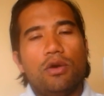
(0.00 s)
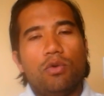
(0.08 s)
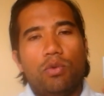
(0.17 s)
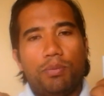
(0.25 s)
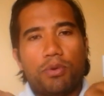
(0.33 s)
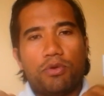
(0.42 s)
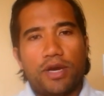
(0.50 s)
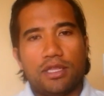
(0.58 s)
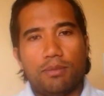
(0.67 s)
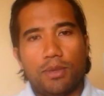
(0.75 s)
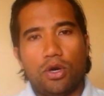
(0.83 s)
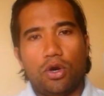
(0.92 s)
We provide
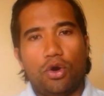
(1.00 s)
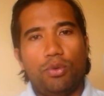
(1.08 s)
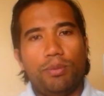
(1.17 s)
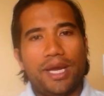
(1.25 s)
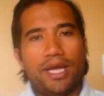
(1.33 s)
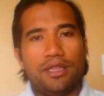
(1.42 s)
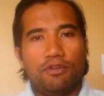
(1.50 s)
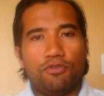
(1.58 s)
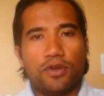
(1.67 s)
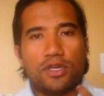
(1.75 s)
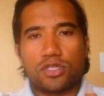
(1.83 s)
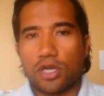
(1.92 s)
them a home, and they
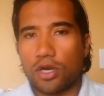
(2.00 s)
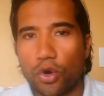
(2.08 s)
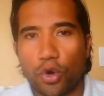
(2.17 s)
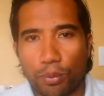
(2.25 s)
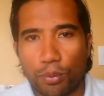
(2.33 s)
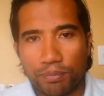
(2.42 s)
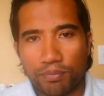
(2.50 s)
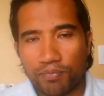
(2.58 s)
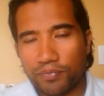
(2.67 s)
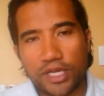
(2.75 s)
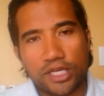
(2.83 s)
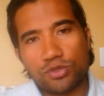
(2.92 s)
fix our home.
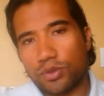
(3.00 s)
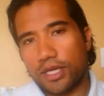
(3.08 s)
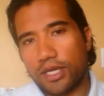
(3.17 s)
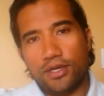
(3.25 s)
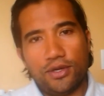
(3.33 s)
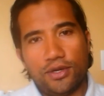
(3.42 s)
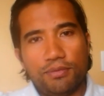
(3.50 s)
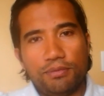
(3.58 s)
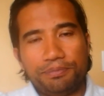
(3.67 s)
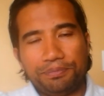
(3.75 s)
That's what they do.